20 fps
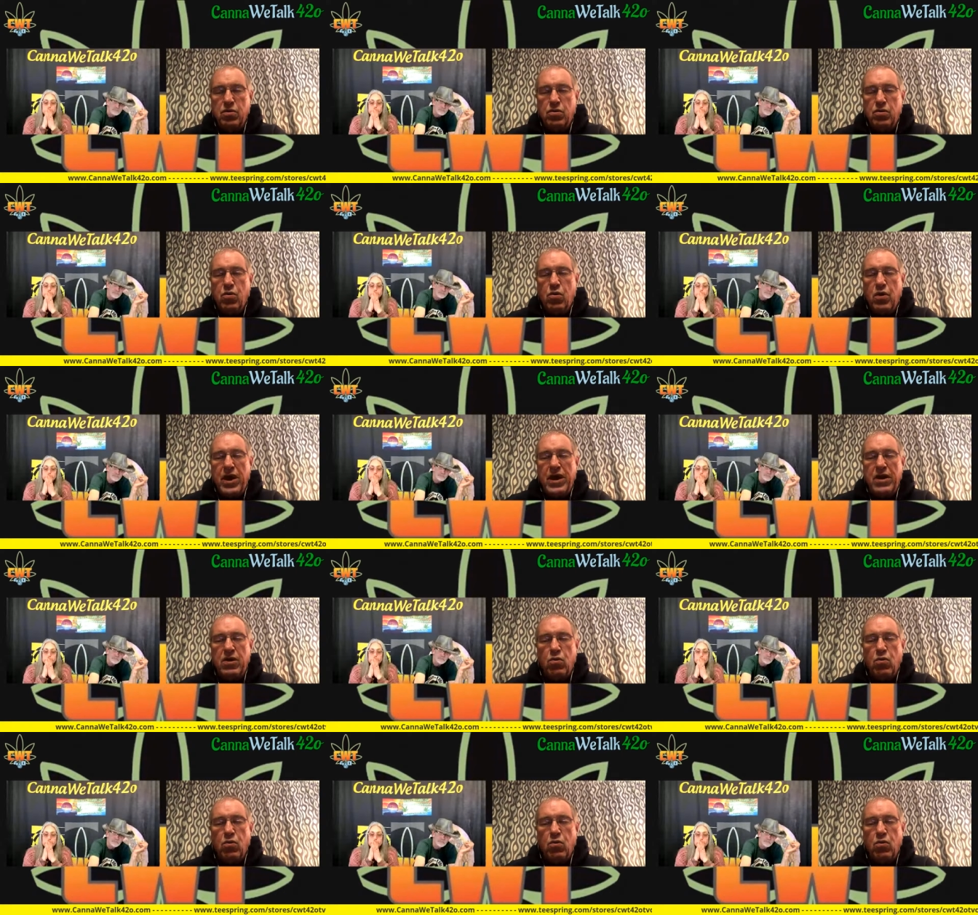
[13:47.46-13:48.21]

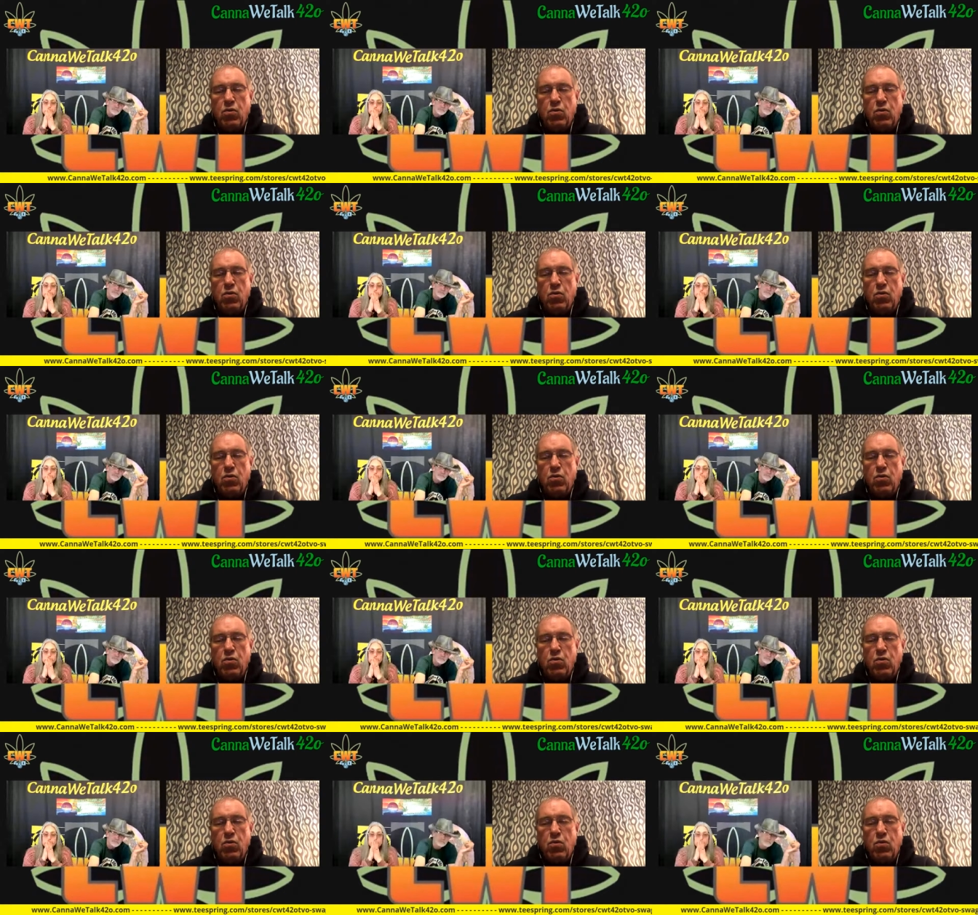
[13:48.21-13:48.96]
way it
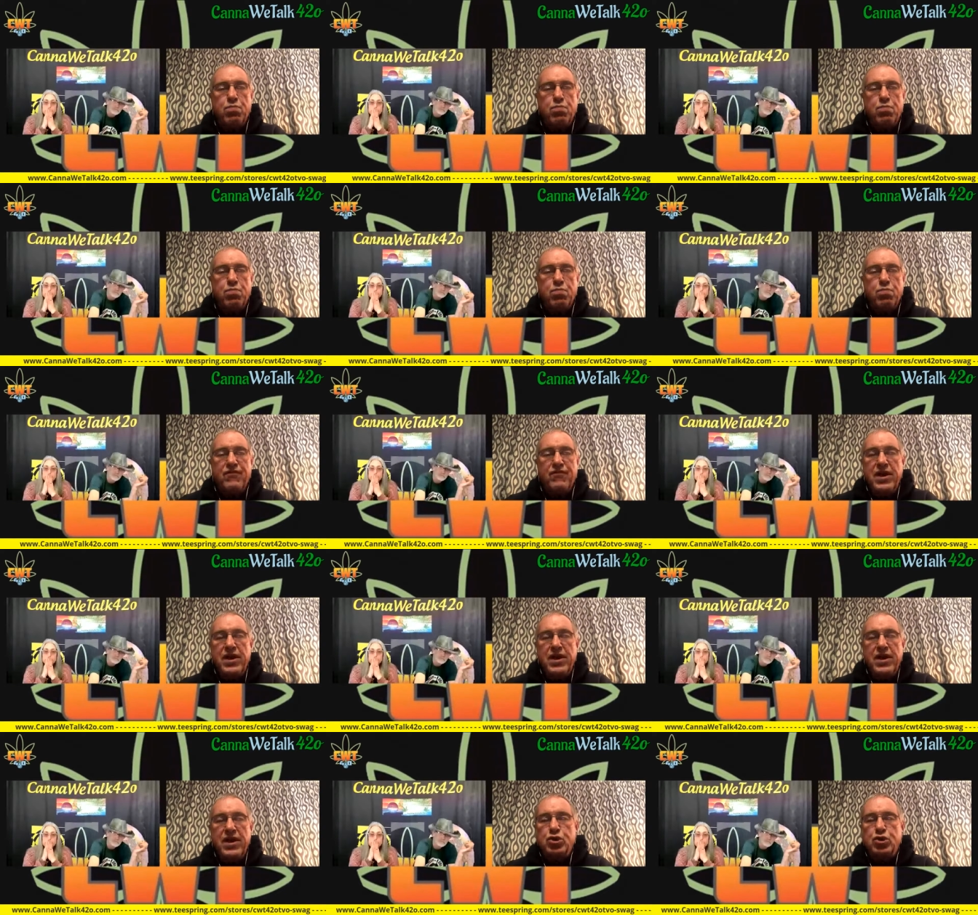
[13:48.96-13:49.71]
works
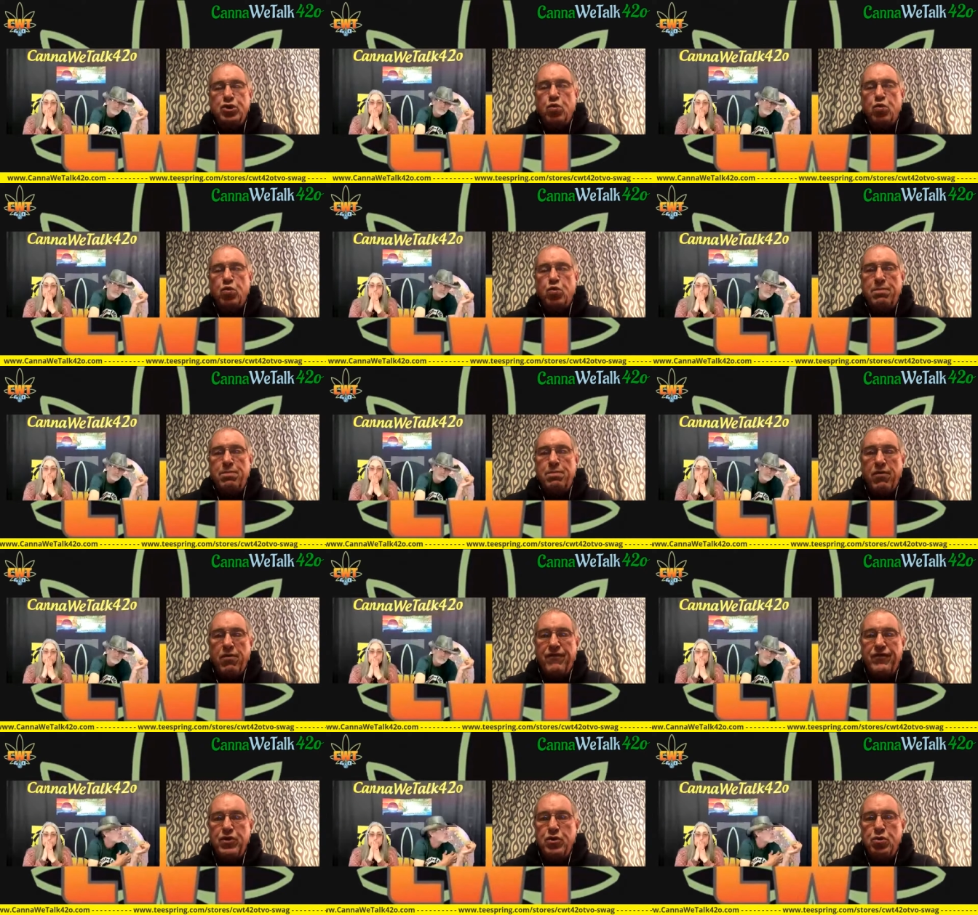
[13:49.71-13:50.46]
is it
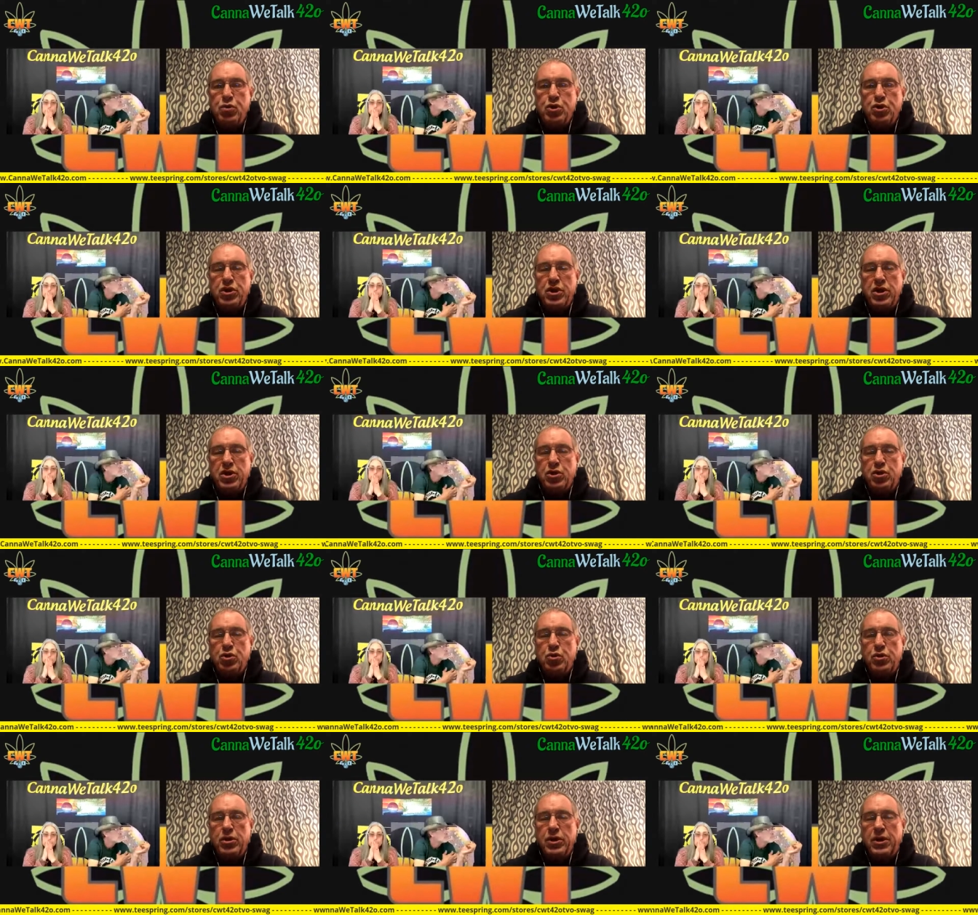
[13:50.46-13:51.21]
prevents
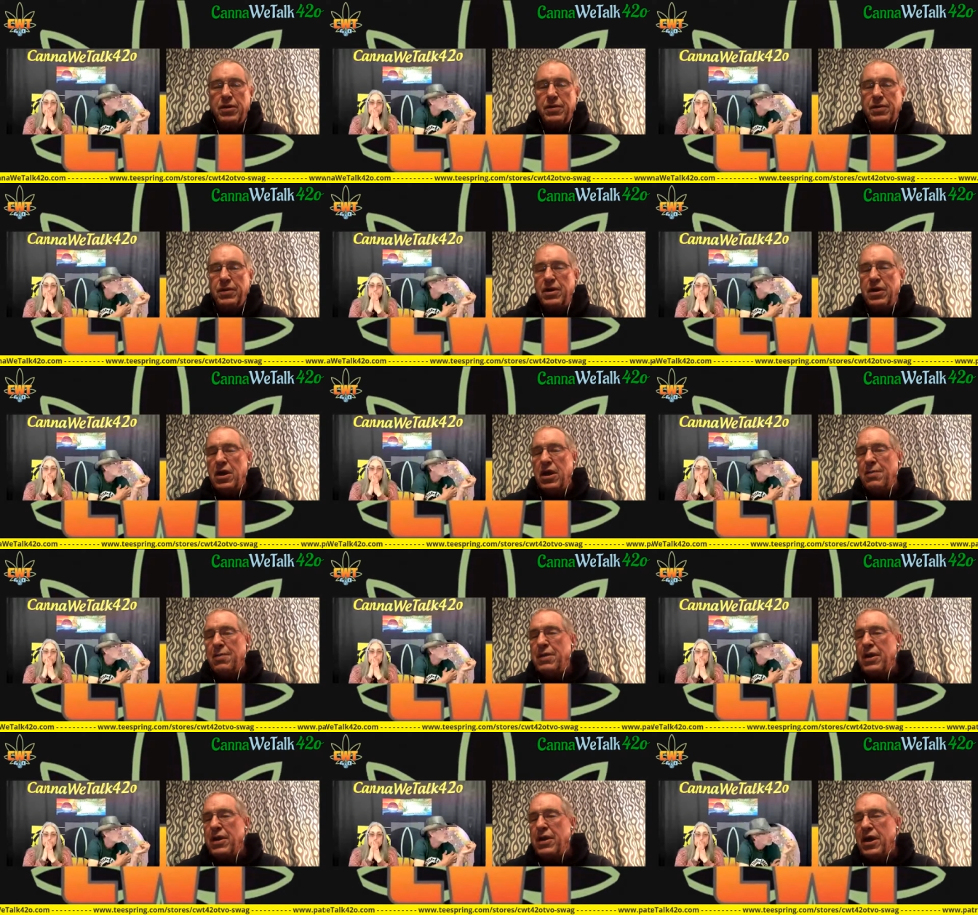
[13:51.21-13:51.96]
reperfusion
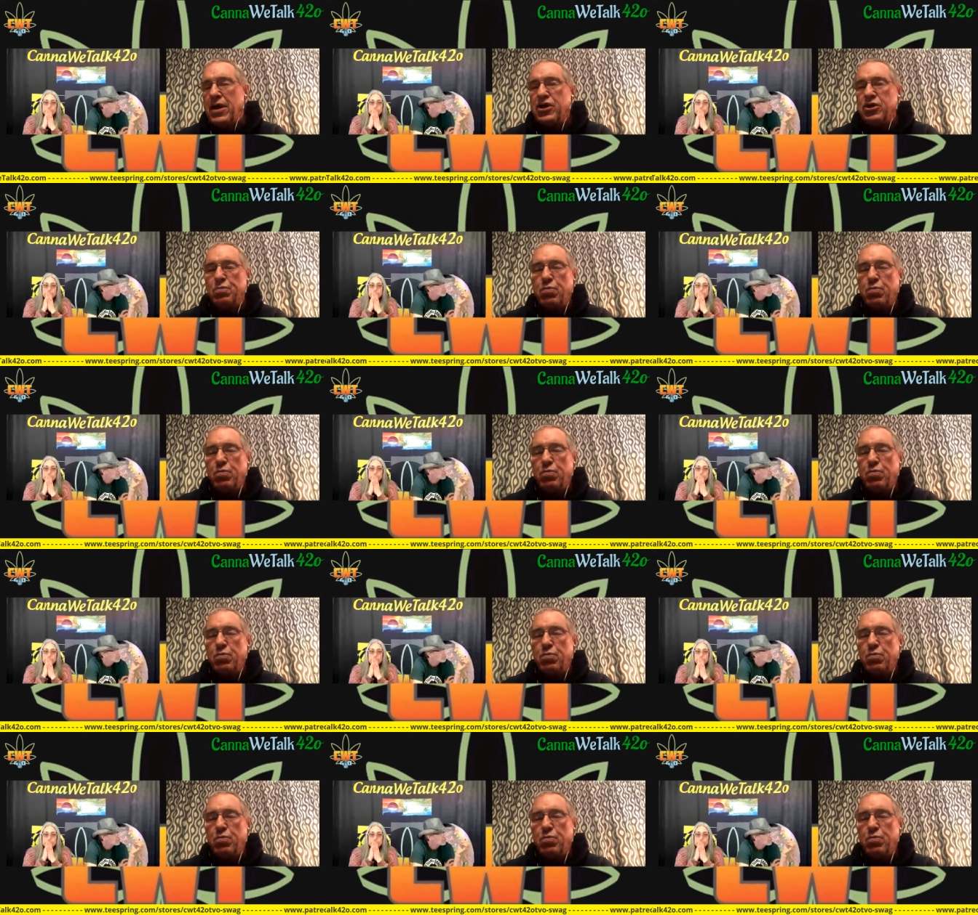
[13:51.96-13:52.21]
injury.